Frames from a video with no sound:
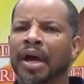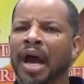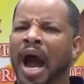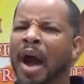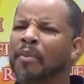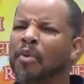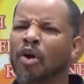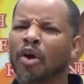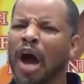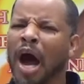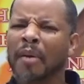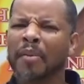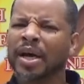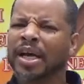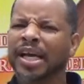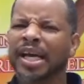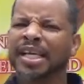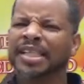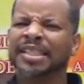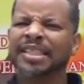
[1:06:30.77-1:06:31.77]
I'm gonna,
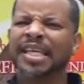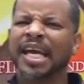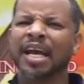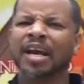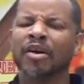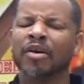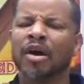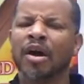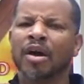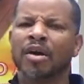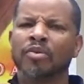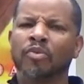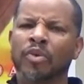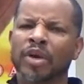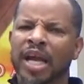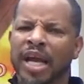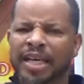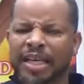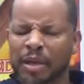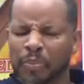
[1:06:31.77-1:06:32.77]
I'm, instead of when
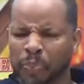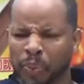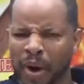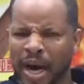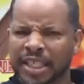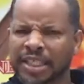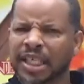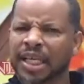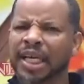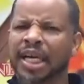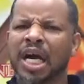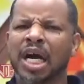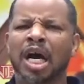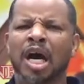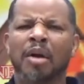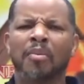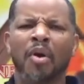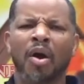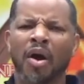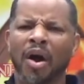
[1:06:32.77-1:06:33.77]
that depression
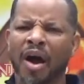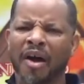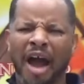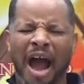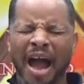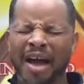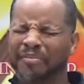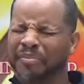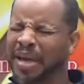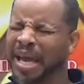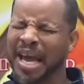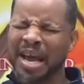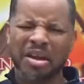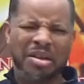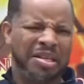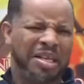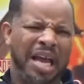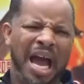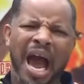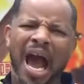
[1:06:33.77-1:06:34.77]
come uh, uh, man,
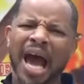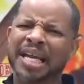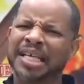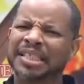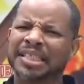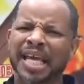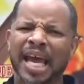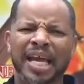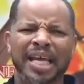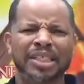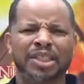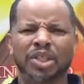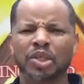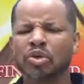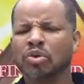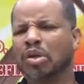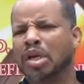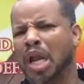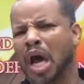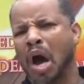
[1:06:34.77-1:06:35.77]
God is taking
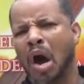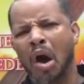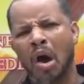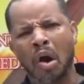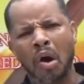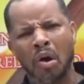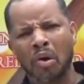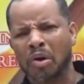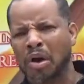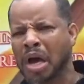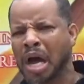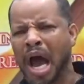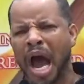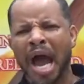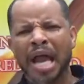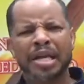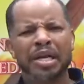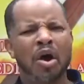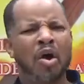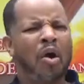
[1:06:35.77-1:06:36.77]
too long.
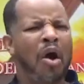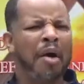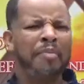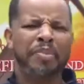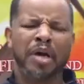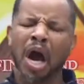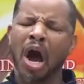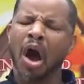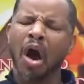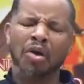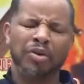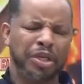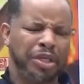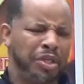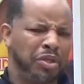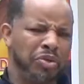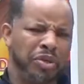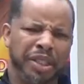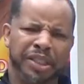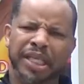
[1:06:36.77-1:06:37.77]
I know I'm called to
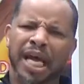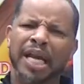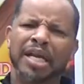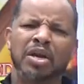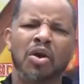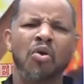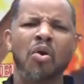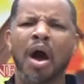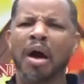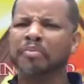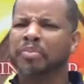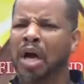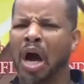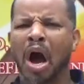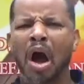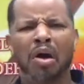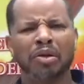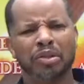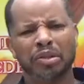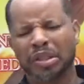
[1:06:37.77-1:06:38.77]
do this. I know I'm
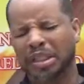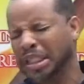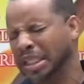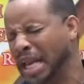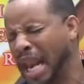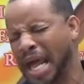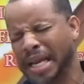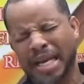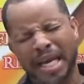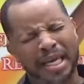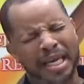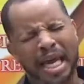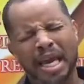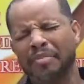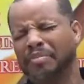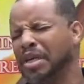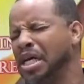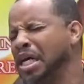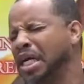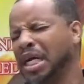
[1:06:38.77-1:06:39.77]
called to do this. they
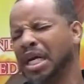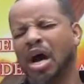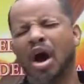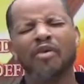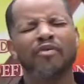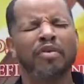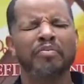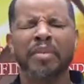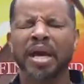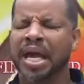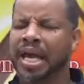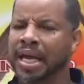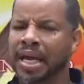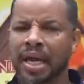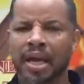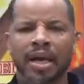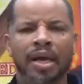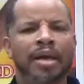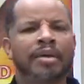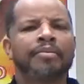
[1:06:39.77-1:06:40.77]
keep looking over
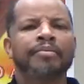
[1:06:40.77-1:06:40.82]
me.